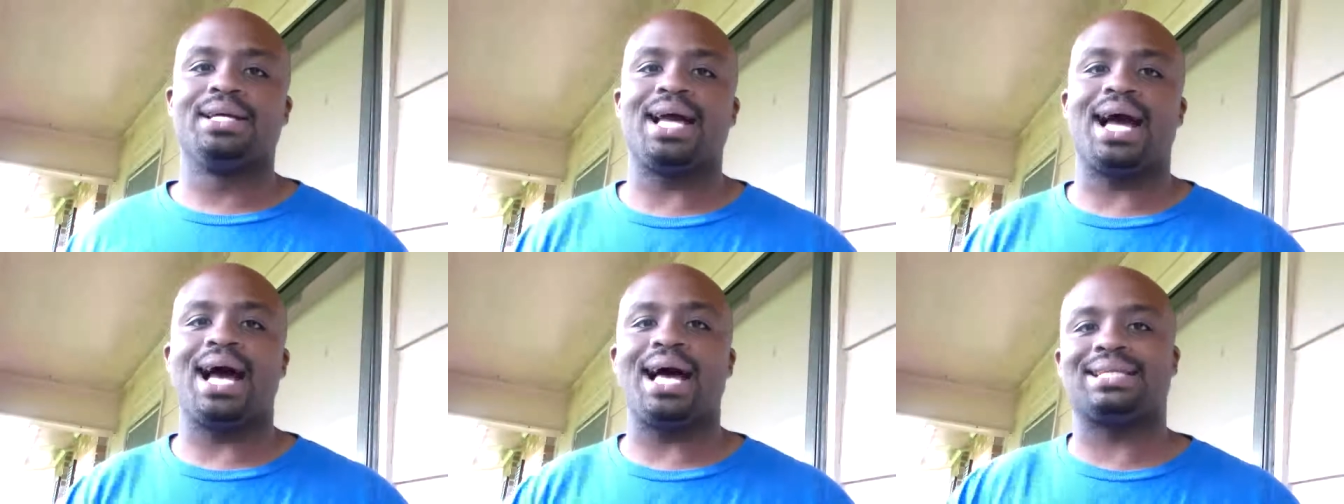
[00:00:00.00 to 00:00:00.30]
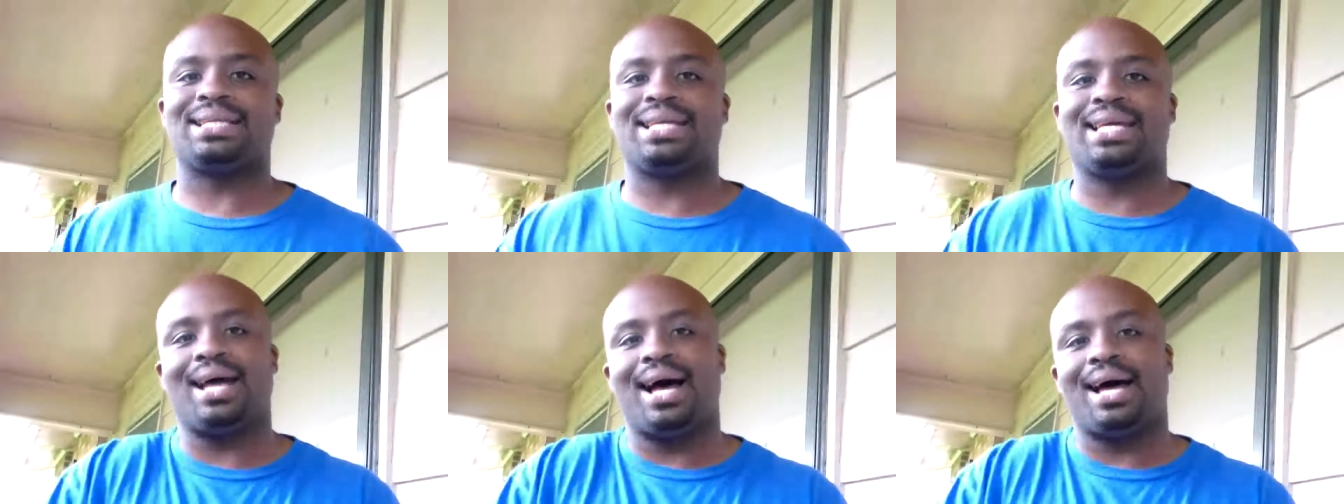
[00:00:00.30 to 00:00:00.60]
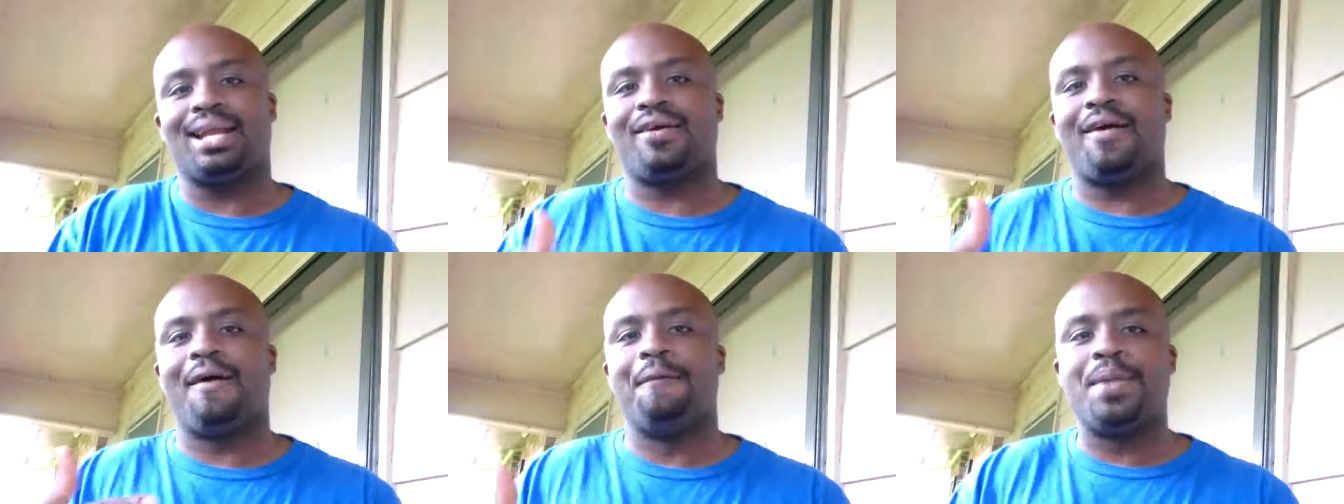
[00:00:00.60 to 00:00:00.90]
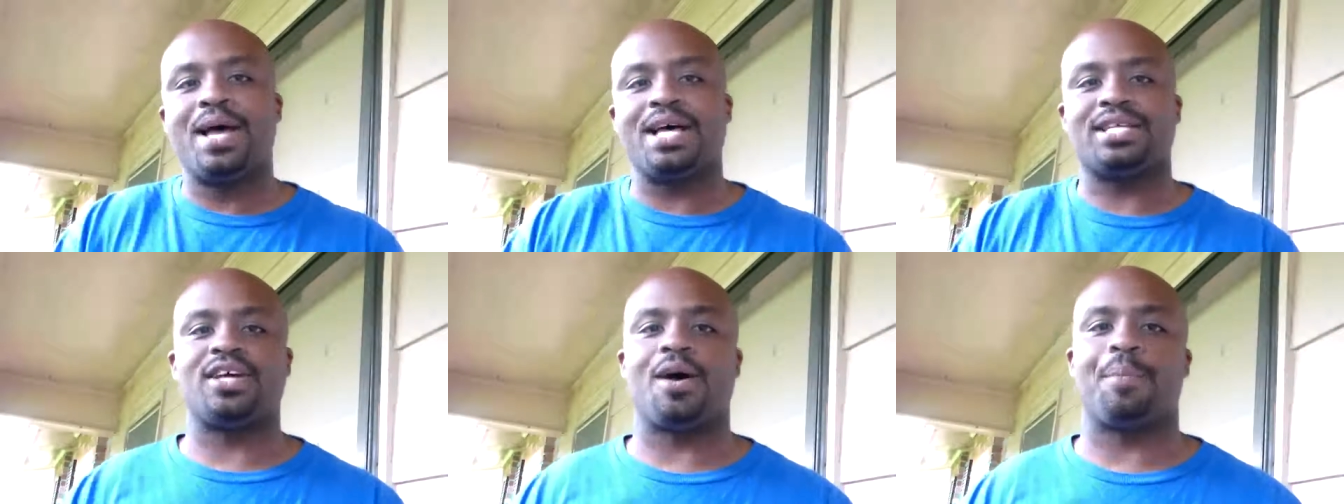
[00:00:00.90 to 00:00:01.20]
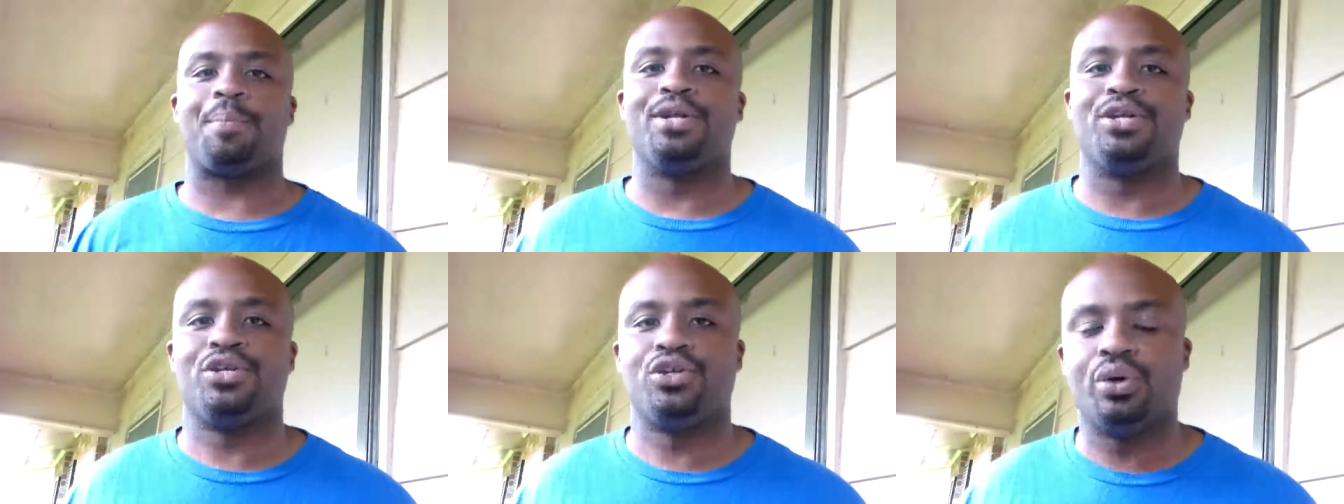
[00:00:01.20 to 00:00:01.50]
Guys, get out there and mess
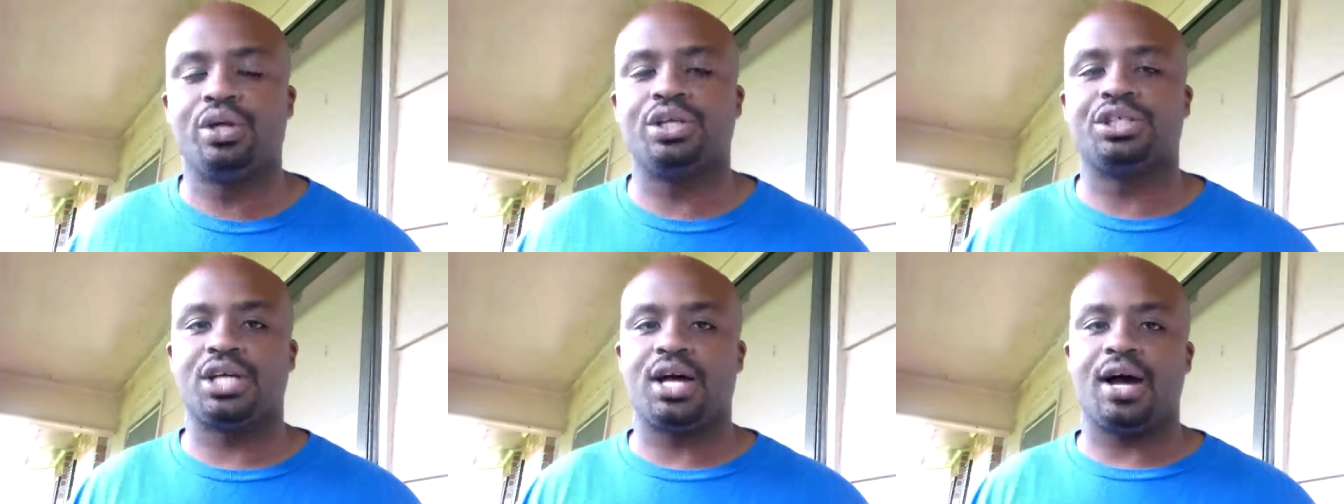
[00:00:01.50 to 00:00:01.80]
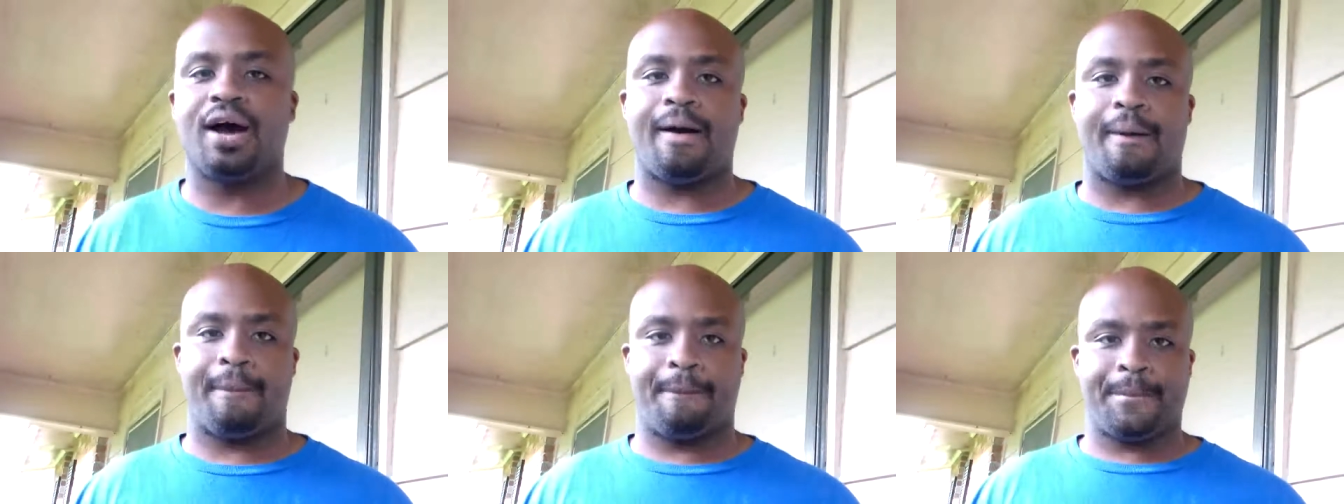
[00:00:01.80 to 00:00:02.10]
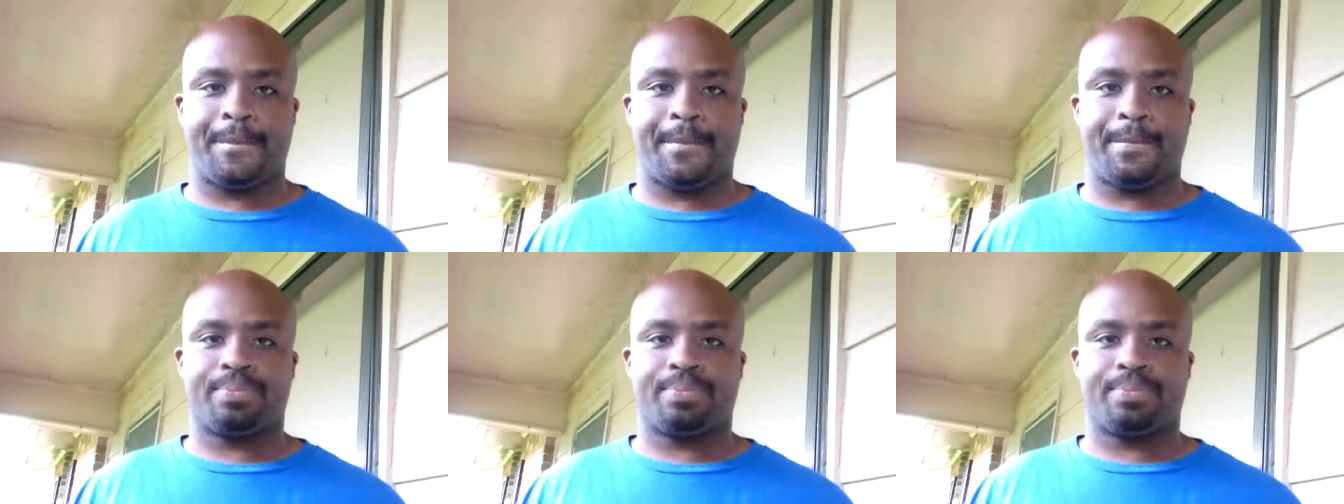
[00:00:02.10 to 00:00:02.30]
up and do the job.